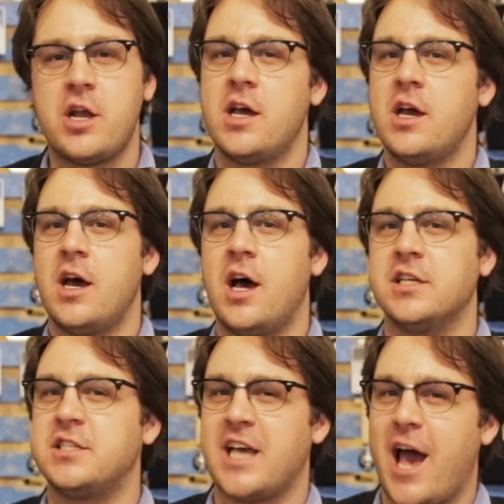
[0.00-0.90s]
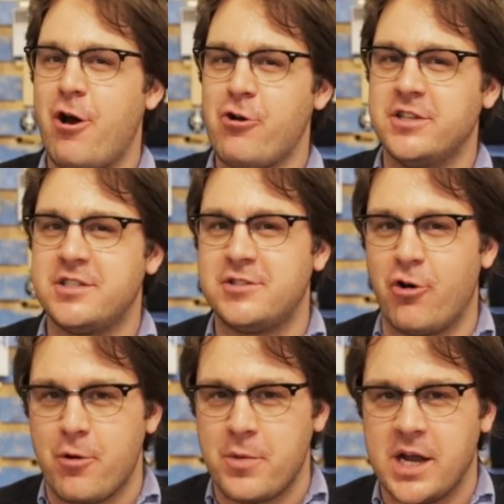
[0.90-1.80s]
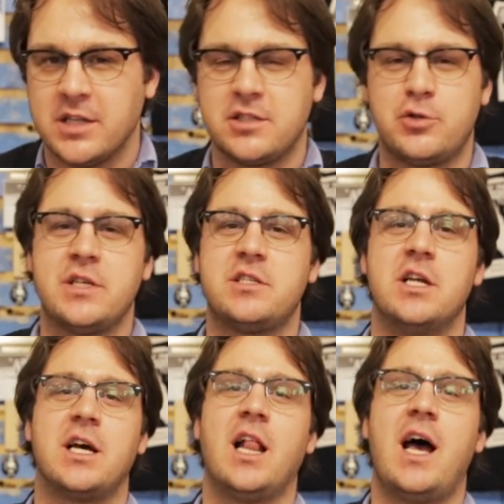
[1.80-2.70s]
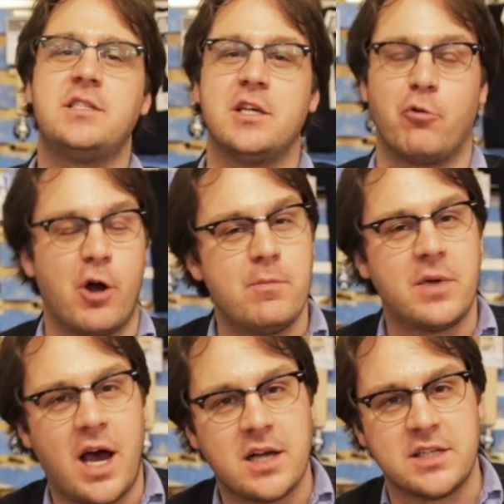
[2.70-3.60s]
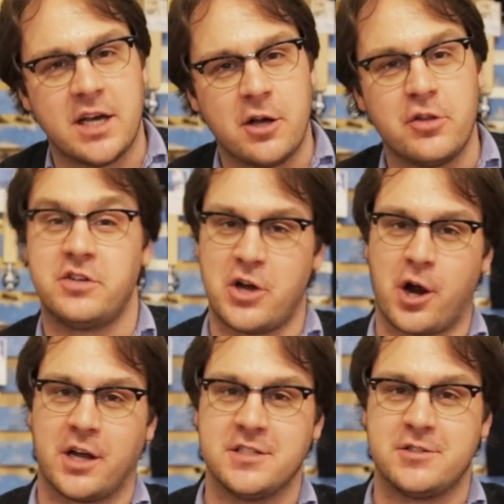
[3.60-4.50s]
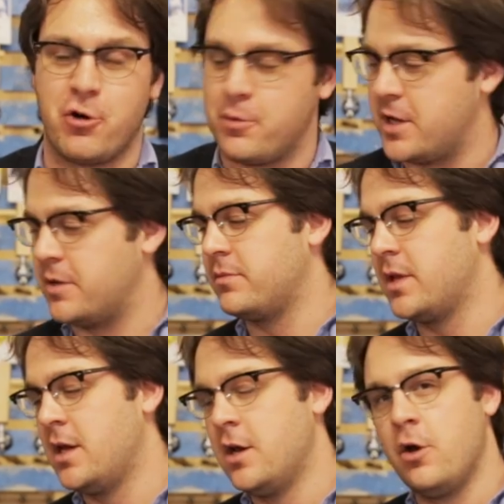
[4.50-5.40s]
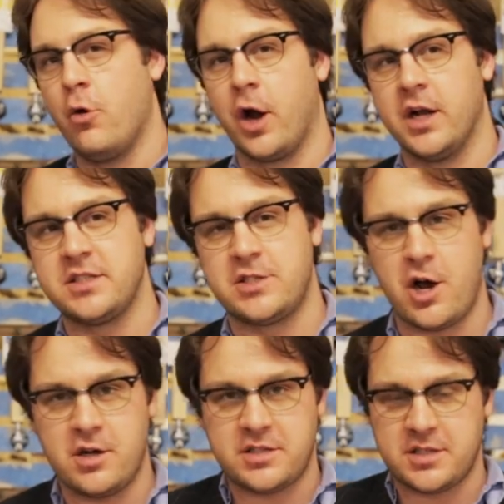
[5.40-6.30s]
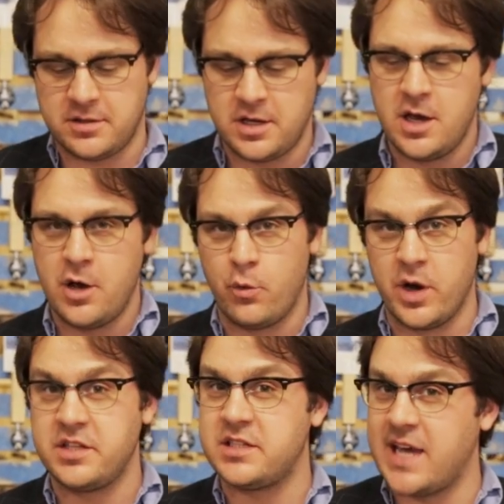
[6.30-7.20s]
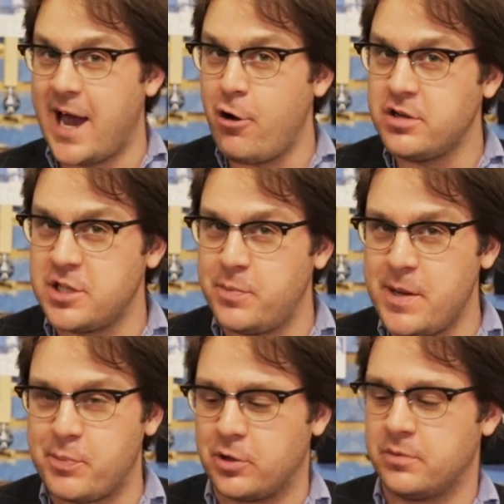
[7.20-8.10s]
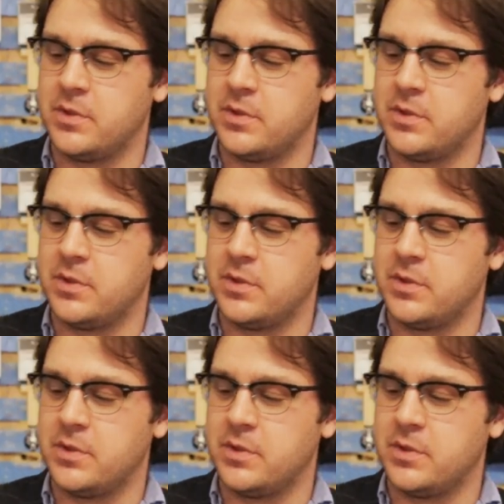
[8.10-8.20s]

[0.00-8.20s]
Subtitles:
it a Sour and Stormy. Twist on the classic rum cocktail, the Dark and Stormy. We're gonna start with Sour to the People.